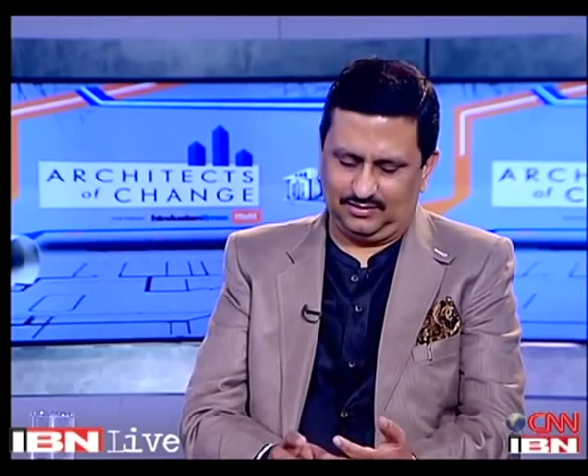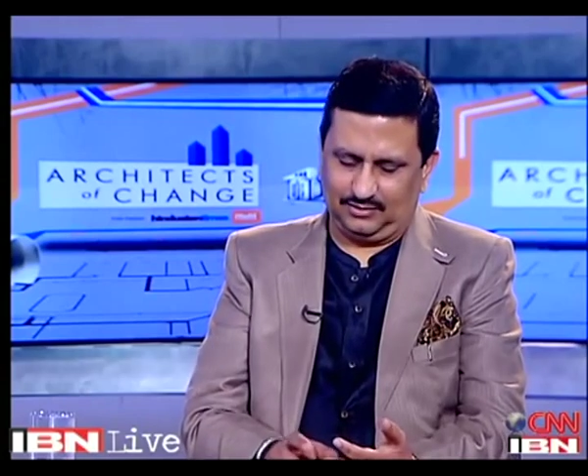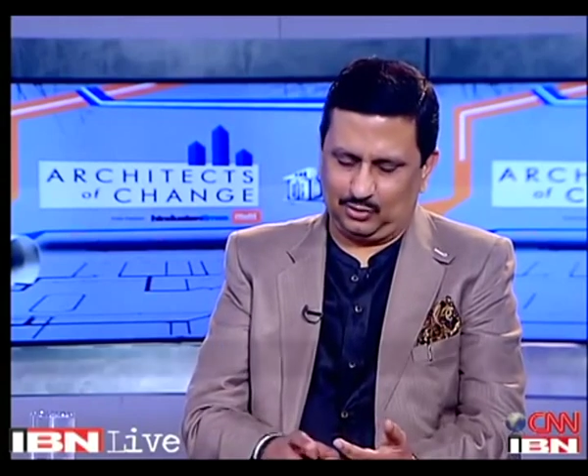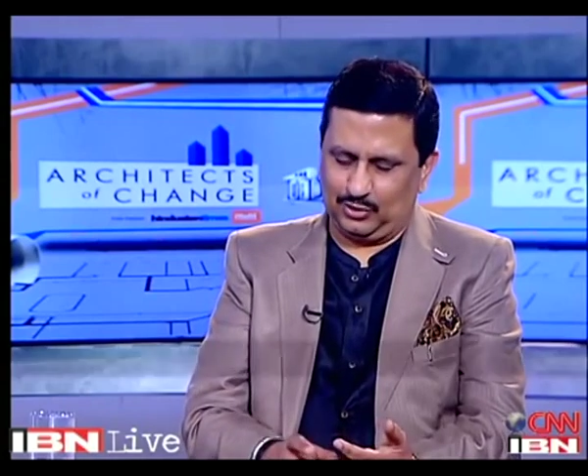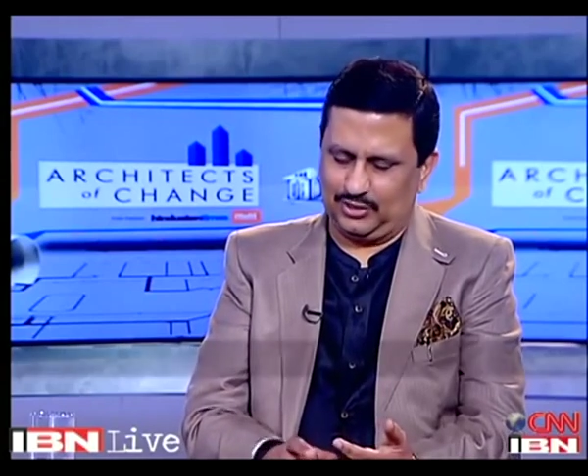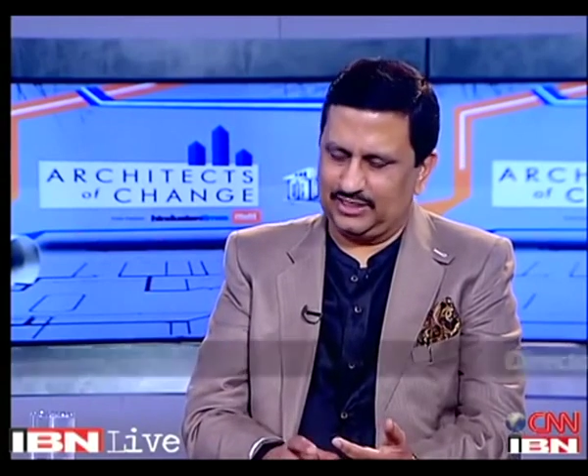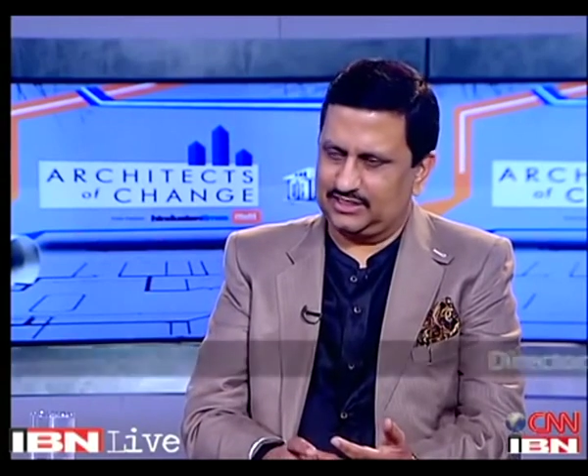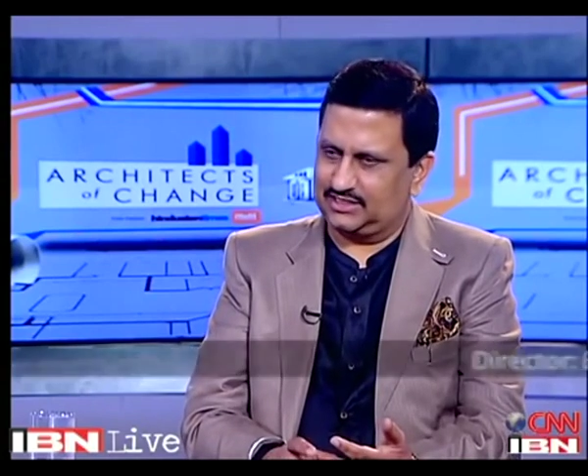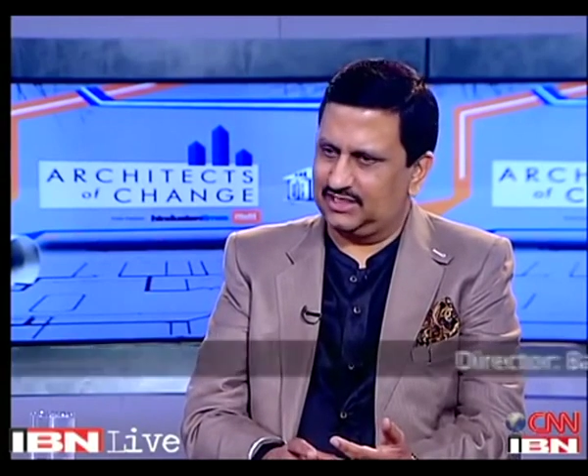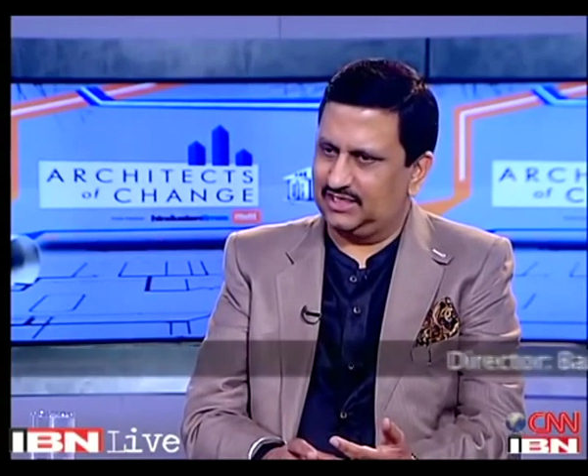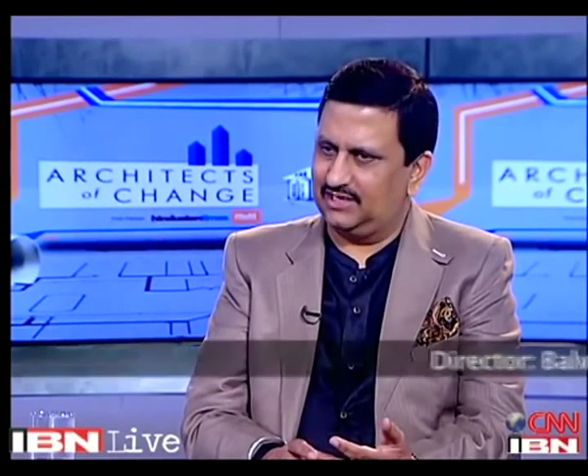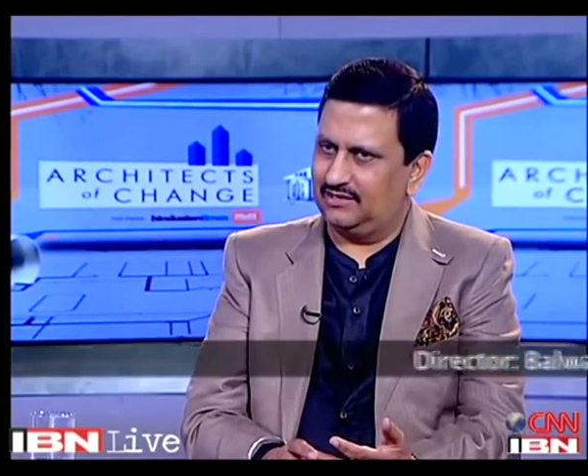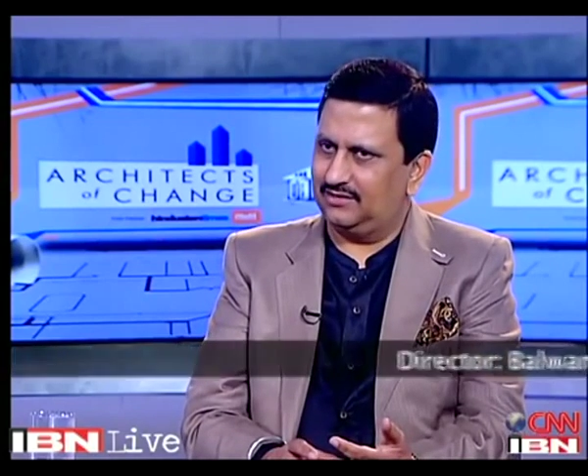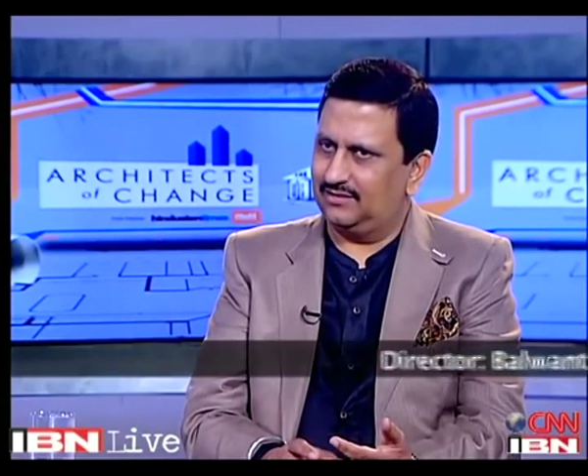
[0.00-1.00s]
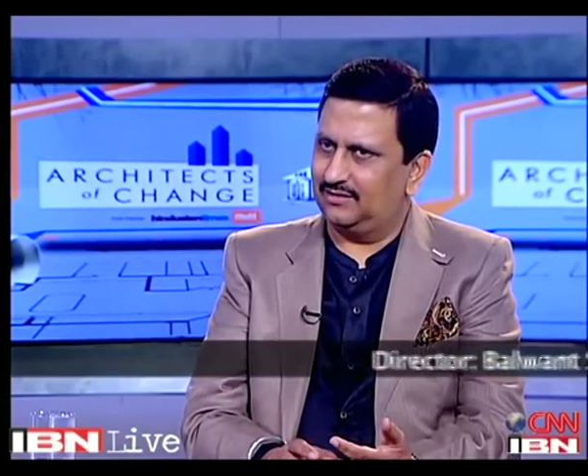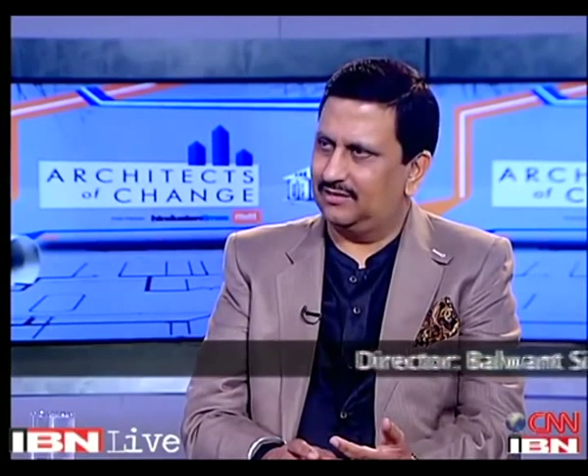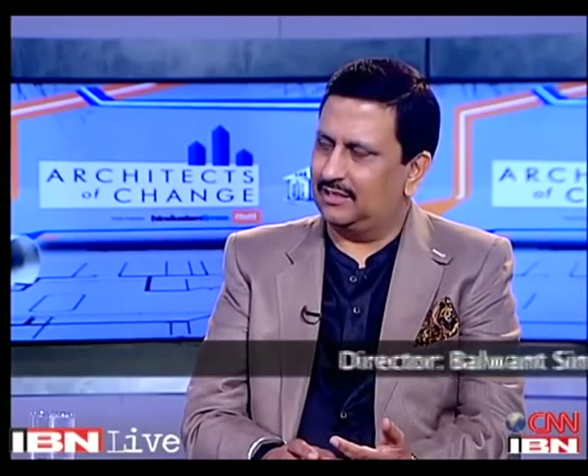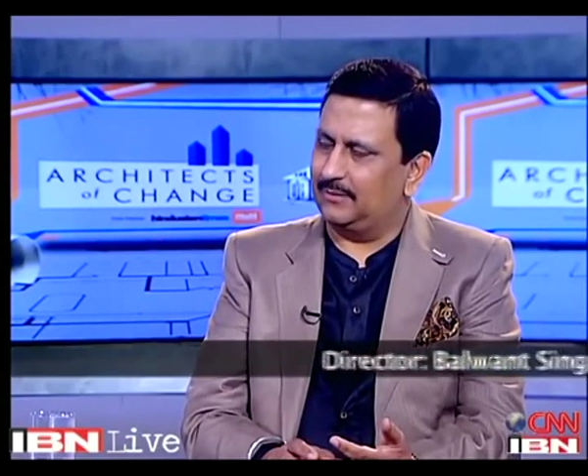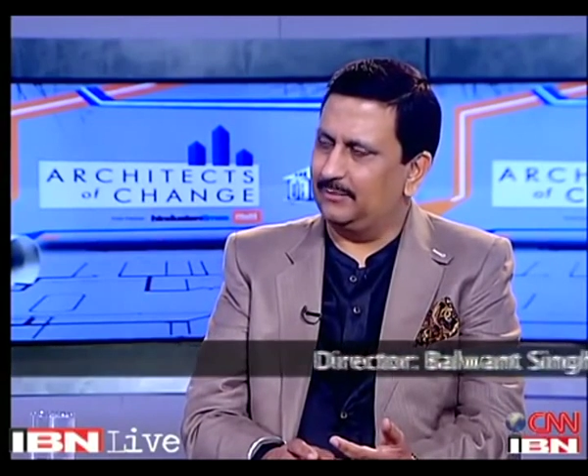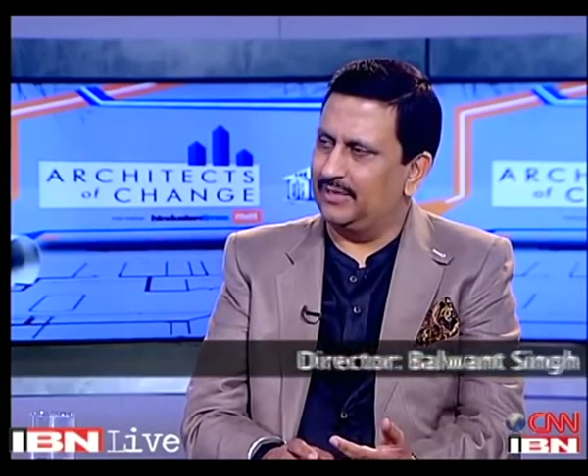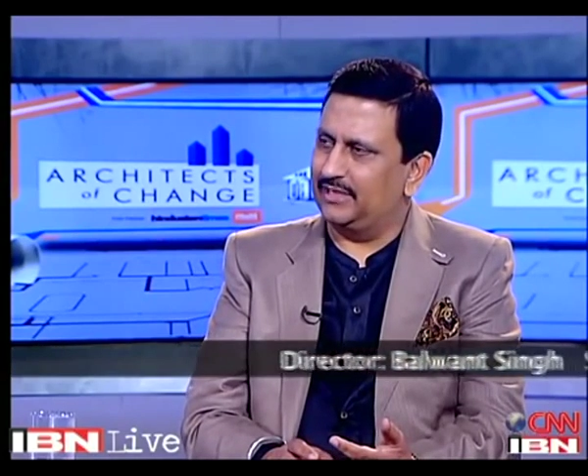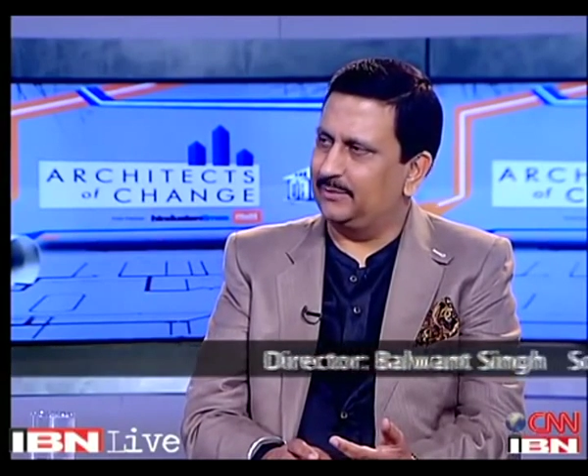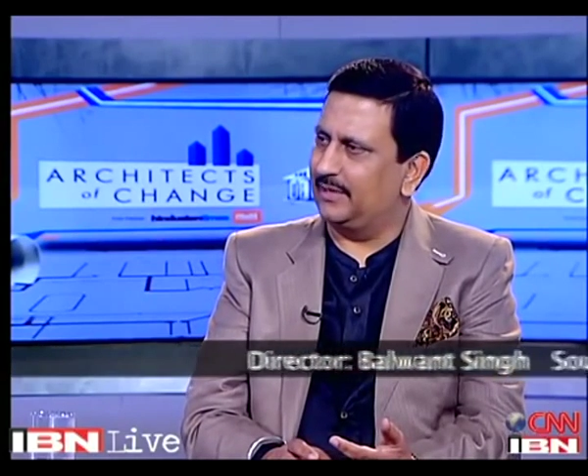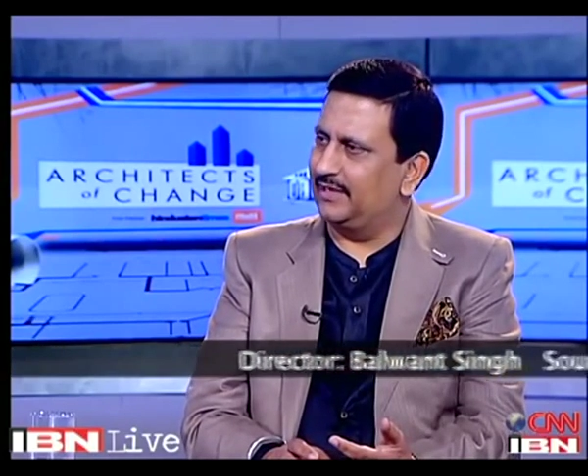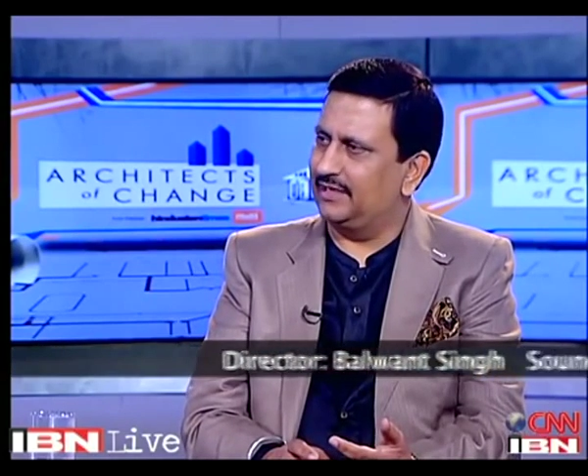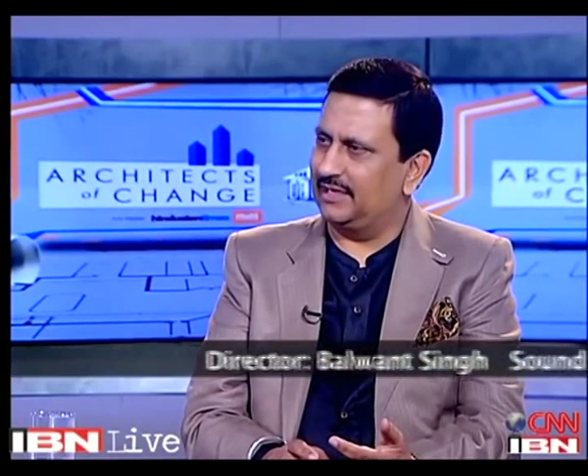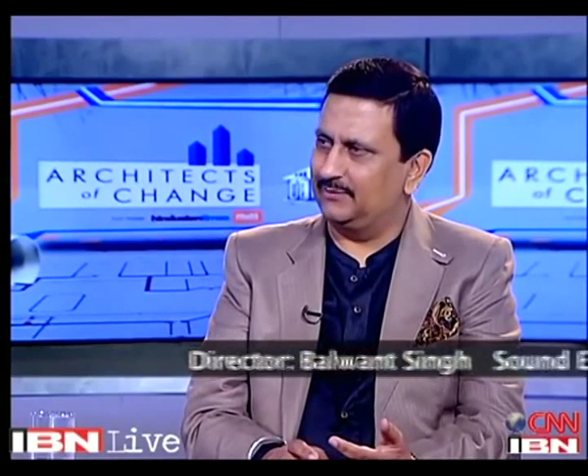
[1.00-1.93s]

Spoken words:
honesty, commitment,